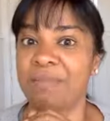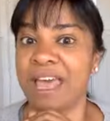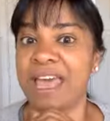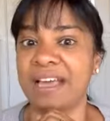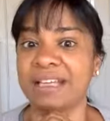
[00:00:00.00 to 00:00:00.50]

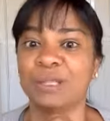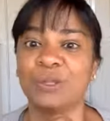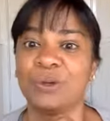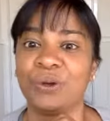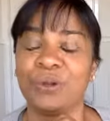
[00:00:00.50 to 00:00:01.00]
back.
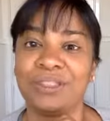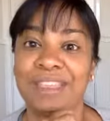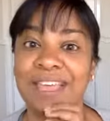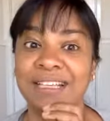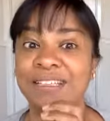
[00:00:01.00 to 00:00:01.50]
So
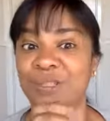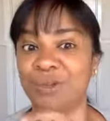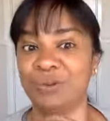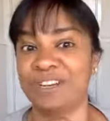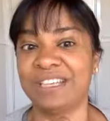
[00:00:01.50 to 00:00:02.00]
there is
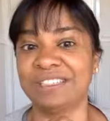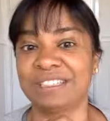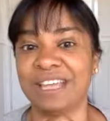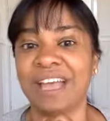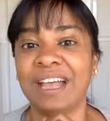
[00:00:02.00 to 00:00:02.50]
no
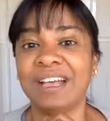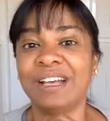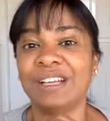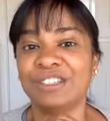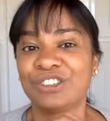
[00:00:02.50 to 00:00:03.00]
risk.
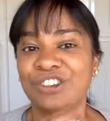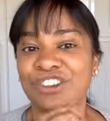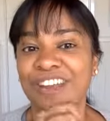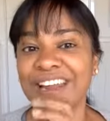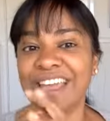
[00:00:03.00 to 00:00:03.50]

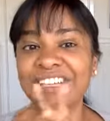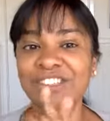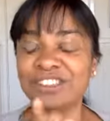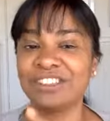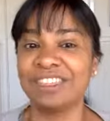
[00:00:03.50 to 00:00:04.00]
So I'd like
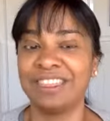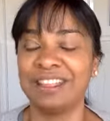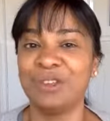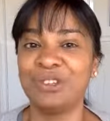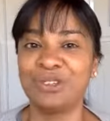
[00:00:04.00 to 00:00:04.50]

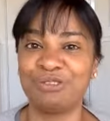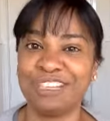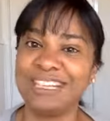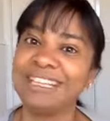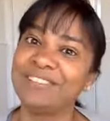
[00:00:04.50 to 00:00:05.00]
you to
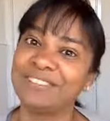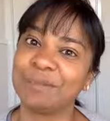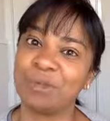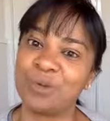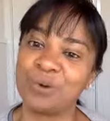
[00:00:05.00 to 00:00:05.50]
really give
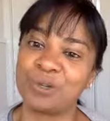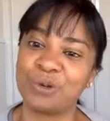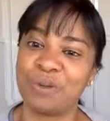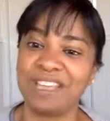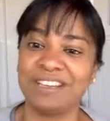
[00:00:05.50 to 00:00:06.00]
some thought
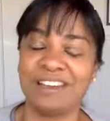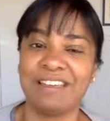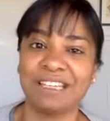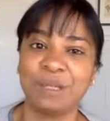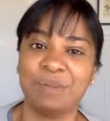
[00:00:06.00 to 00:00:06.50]
to where you'd
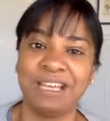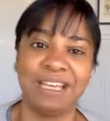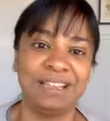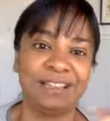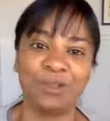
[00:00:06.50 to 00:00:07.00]
like to
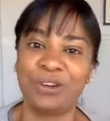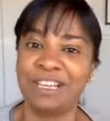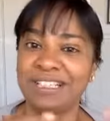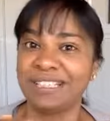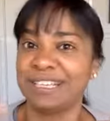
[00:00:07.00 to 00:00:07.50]
be in
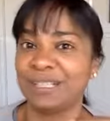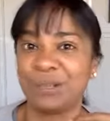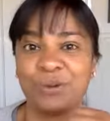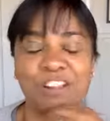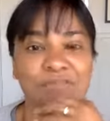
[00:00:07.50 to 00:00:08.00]
3, 6,
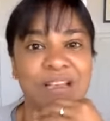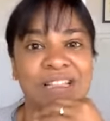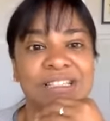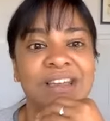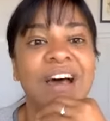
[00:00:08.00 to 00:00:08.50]
12
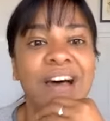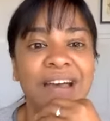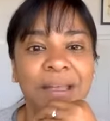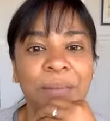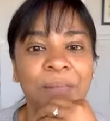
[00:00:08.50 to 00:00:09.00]
months
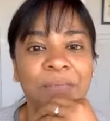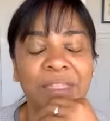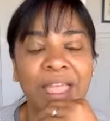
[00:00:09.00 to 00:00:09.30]
time,